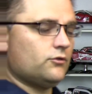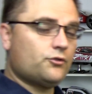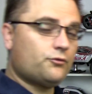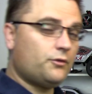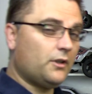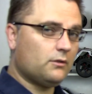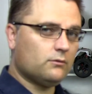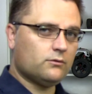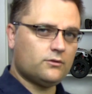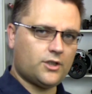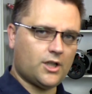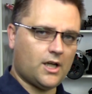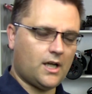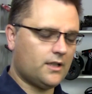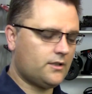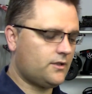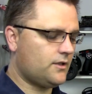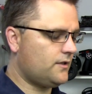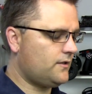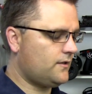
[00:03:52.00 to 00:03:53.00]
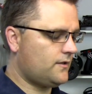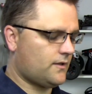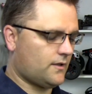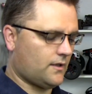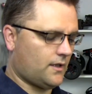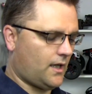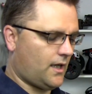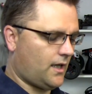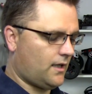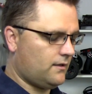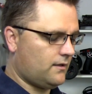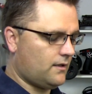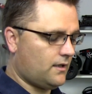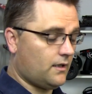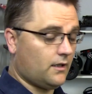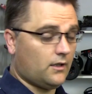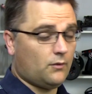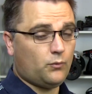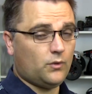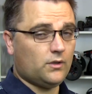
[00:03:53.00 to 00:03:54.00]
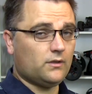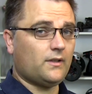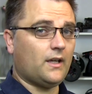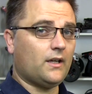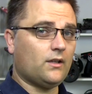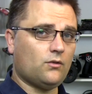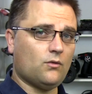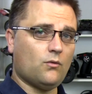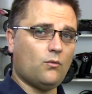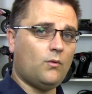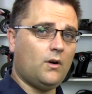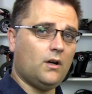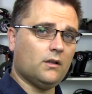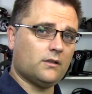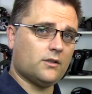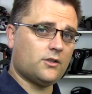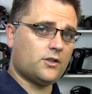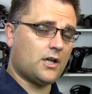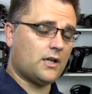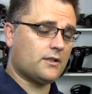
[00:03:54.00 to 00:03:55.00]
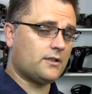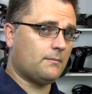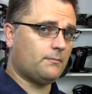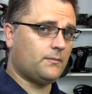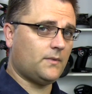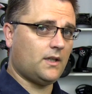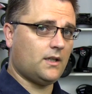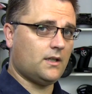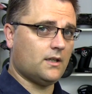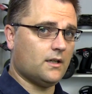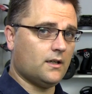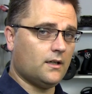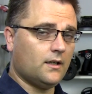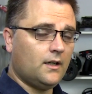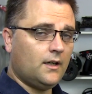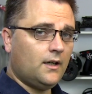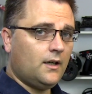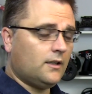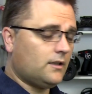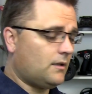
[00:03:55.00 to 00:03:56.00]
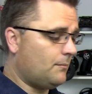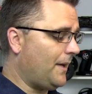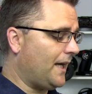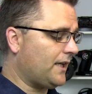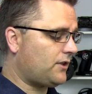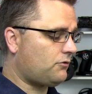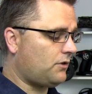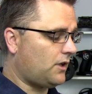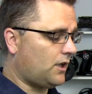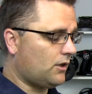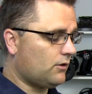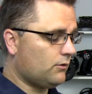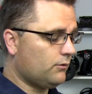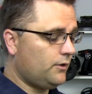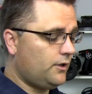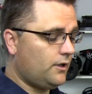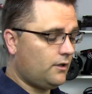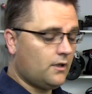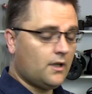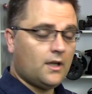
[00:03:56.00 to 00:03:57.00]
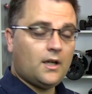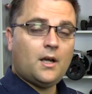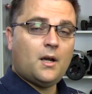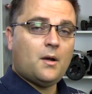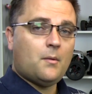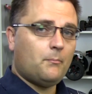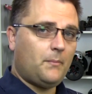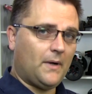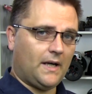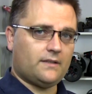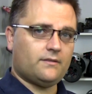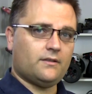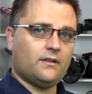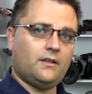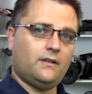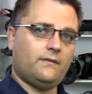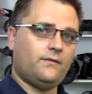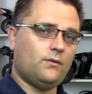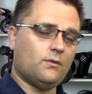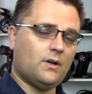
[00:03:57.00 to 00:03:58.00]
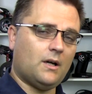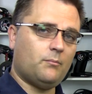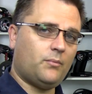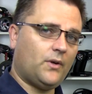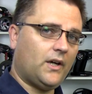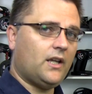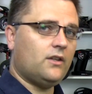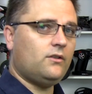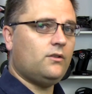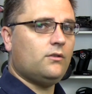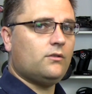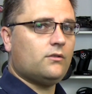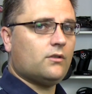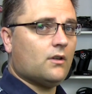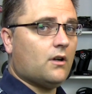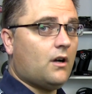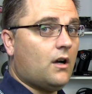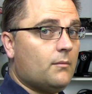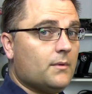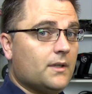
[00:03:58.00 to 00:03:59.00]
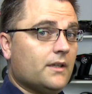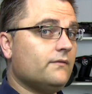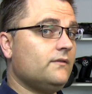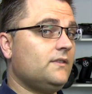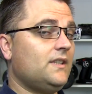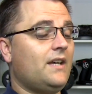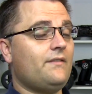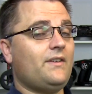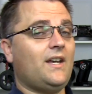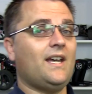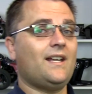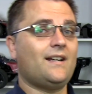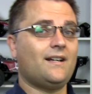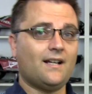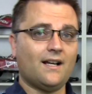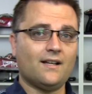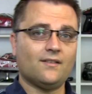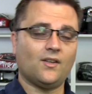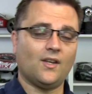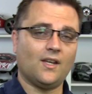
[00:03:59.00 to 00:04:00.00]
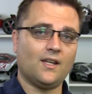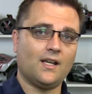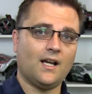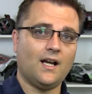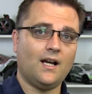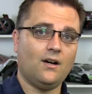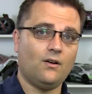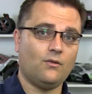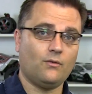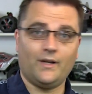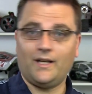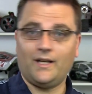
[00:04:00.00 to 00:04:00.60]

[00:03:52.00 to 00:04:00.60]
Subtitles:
trickle chargers, and it will take you a while to charge up the battery included. But if you are brand new to the hobby, you've never had an RC car, or